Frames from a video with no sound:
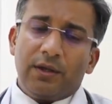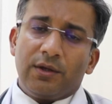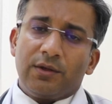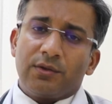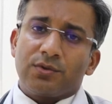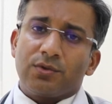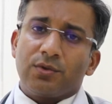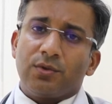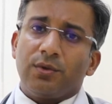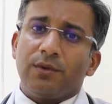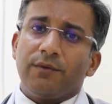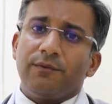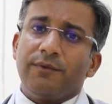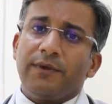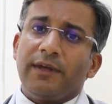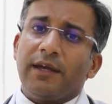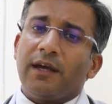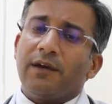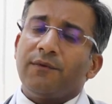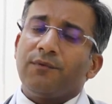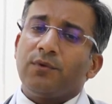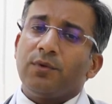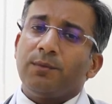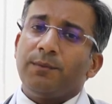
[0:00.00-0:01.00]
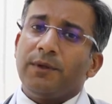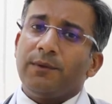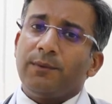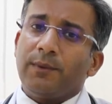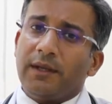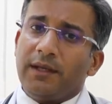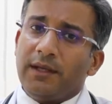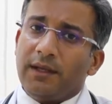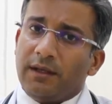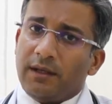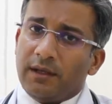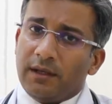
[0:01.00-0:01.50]
So we have to be
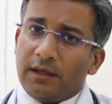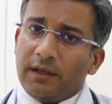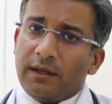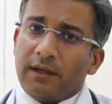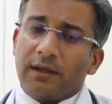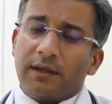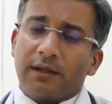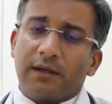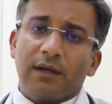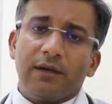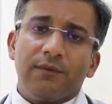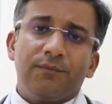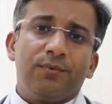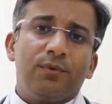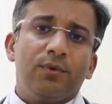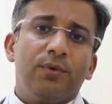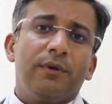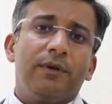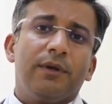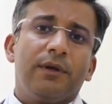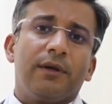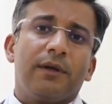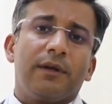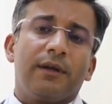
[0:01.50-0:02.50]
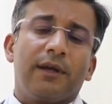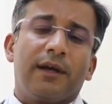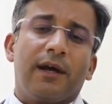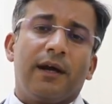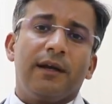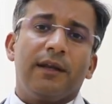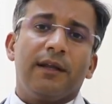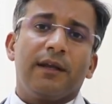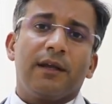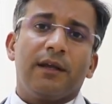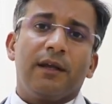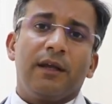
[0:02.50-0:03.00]
very careful
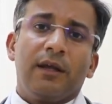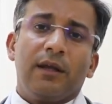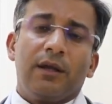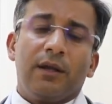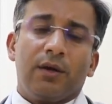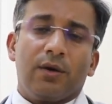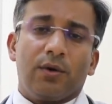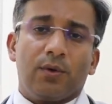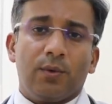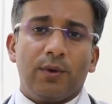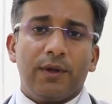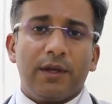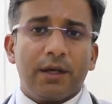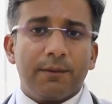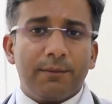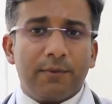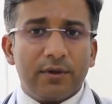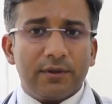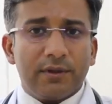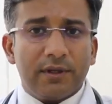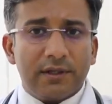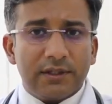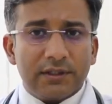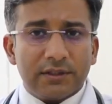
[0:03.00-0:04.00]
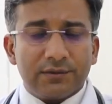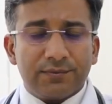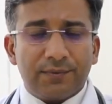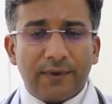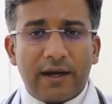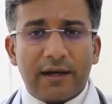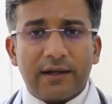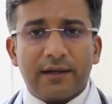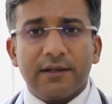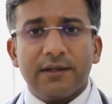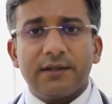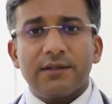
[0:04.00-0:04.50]
regarding knowing about the risk
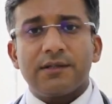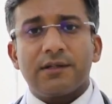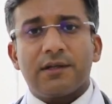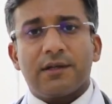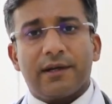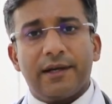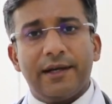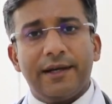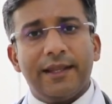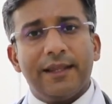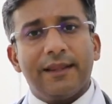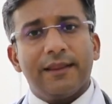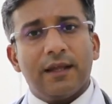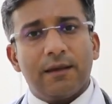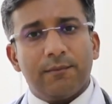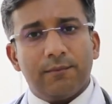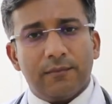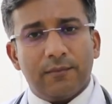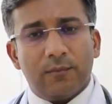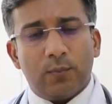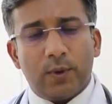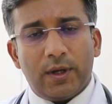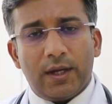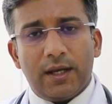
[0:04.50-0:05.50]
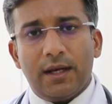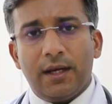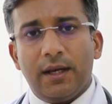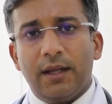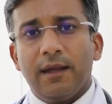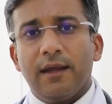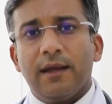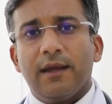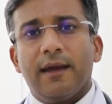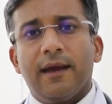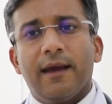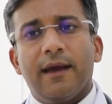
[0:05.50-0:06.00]
factors, treating them well,
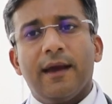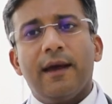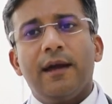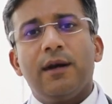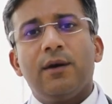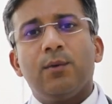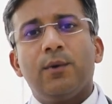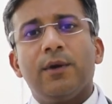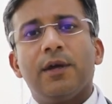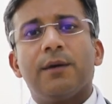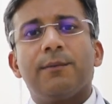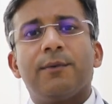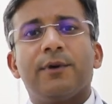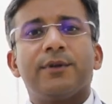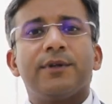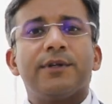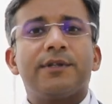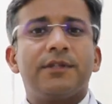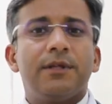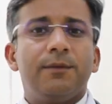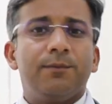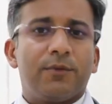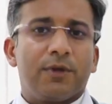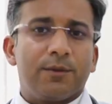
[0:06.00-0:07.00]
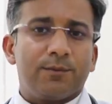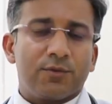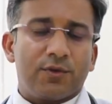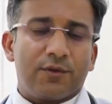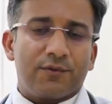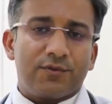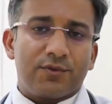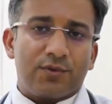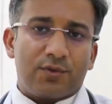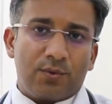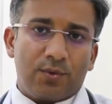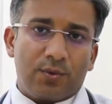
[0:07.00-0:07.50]
and knowing about the symptoms
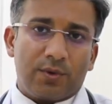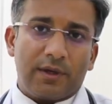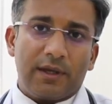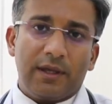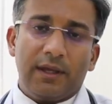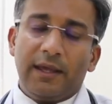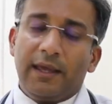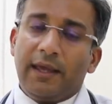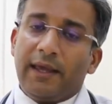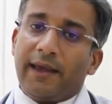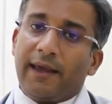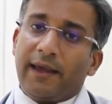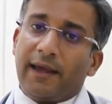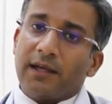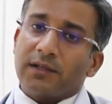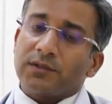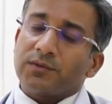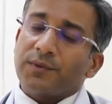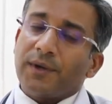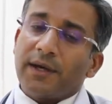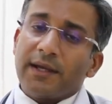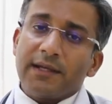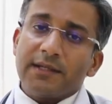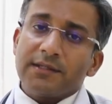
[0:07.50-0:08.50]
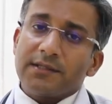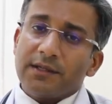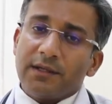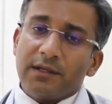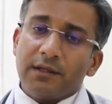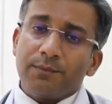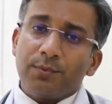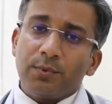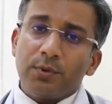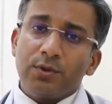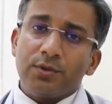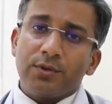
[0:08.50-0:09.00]
of stroke. As far as
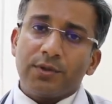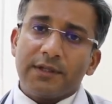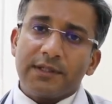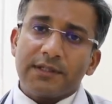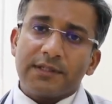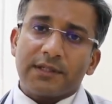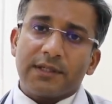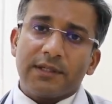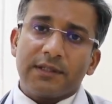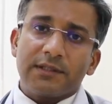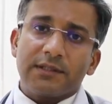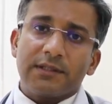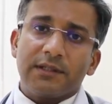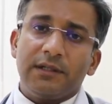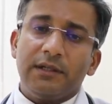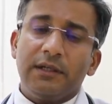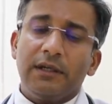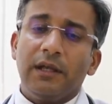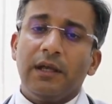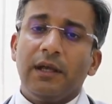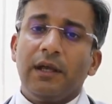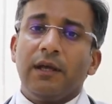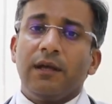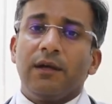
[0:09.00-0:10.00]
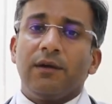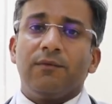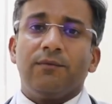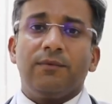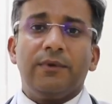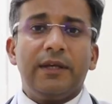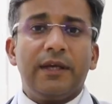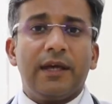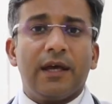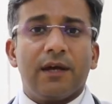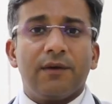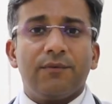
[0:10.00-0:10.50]
air pollution is concerned,
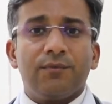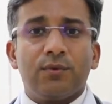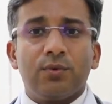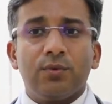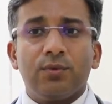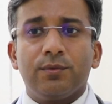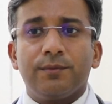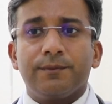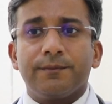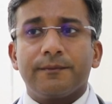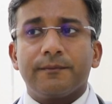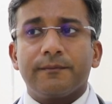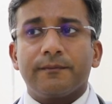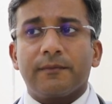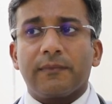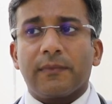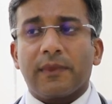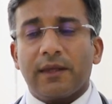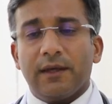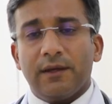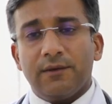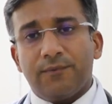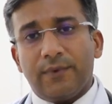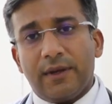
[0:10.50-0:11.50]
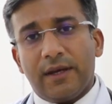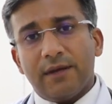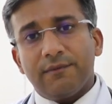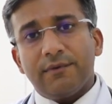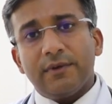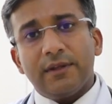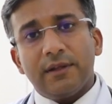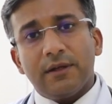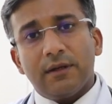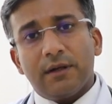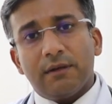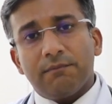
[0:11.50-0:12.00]
we have to,
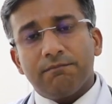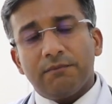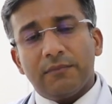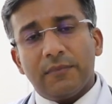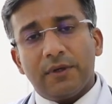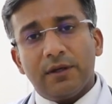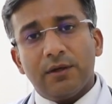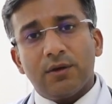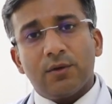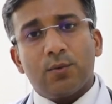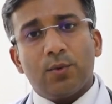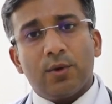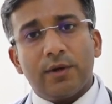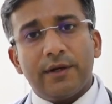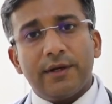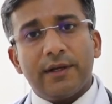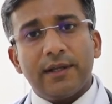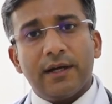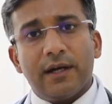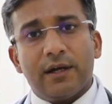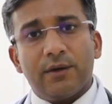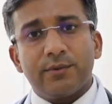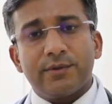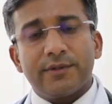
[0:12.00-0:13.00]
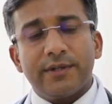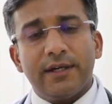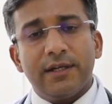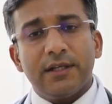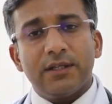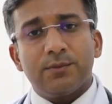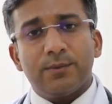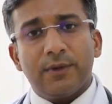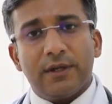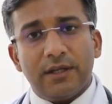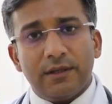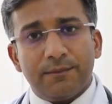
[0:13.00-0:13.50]
whenever the air quality outside
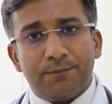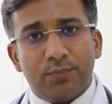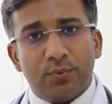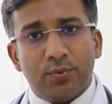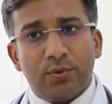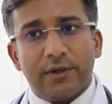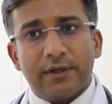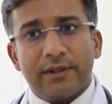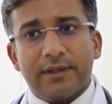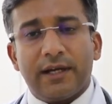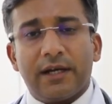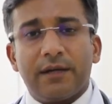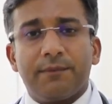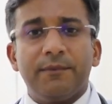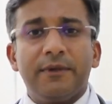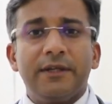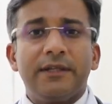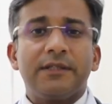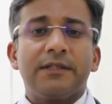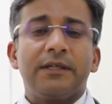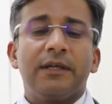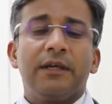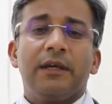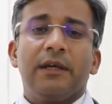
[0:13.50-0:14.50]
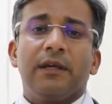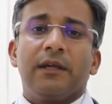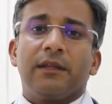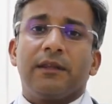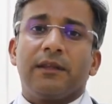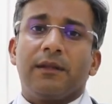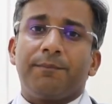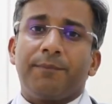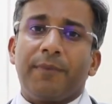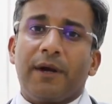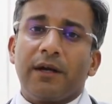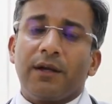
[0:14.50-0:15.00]
is very poor, that means
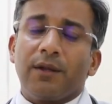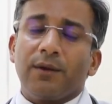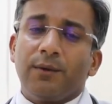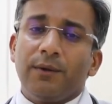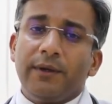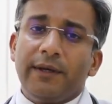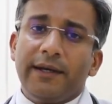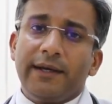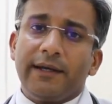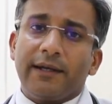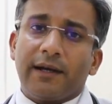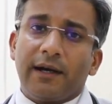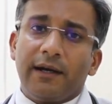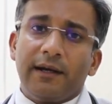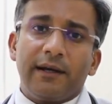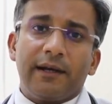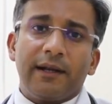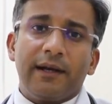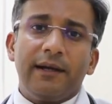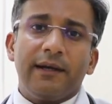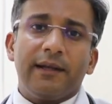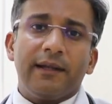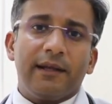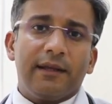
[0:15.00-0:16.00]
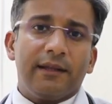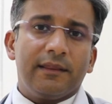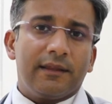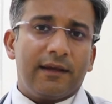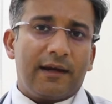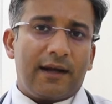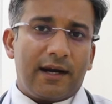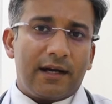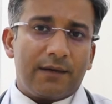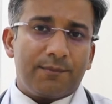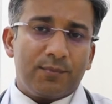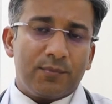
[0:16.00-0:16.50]
the particulate content in the
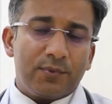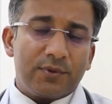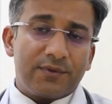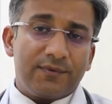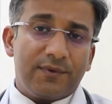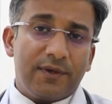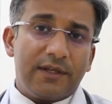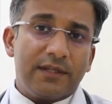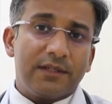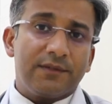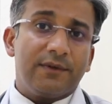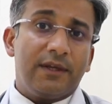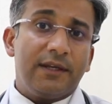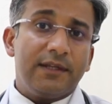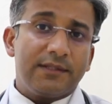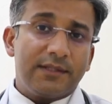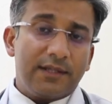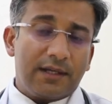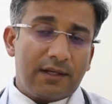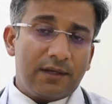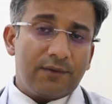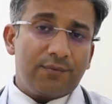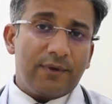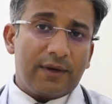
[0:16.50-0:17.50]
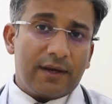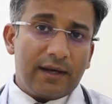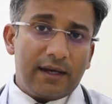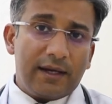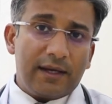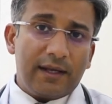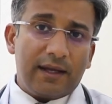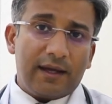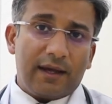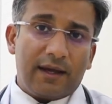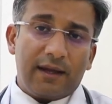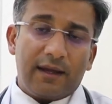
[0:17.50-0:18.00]
atmosphere is very
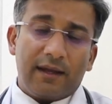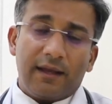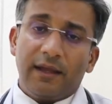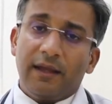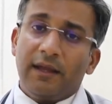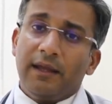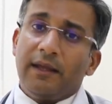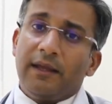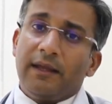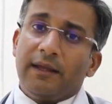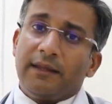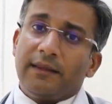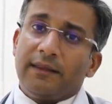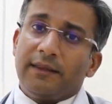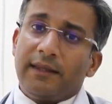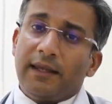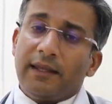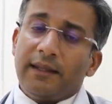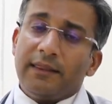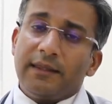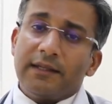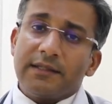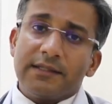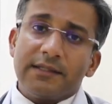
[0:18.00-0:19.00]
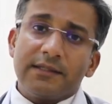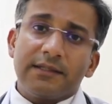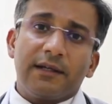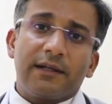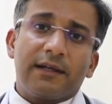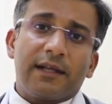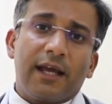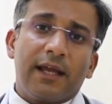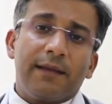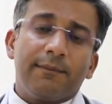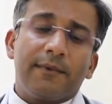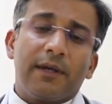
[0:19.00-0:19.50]
significantly high. Then this is the
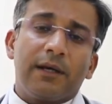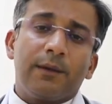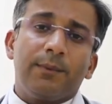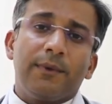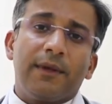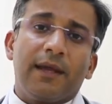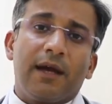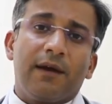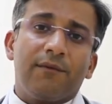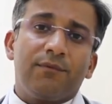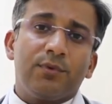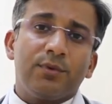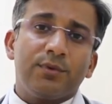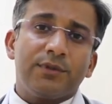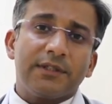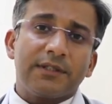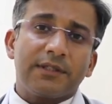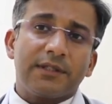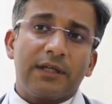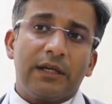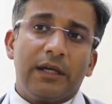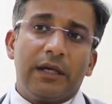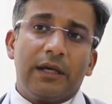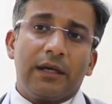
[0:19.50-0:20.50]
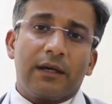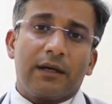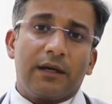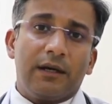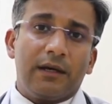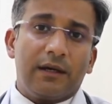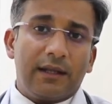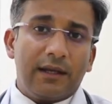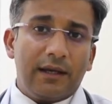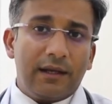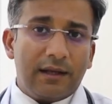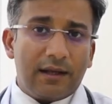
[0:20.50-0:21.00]
time that we have to just
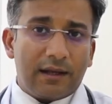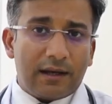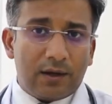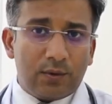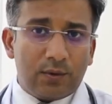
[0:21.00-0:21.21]
curtail our